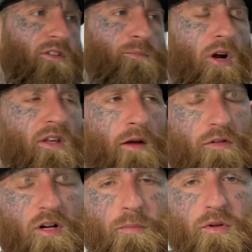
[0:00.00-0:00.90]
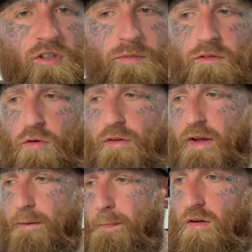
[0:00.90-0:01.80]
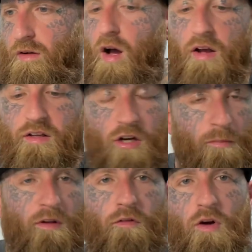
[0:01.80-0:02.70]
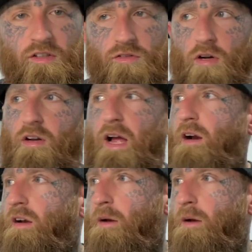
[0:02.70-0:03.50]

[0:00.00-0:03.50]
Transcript: I was part-time for a couple years before that. A year before I started Iron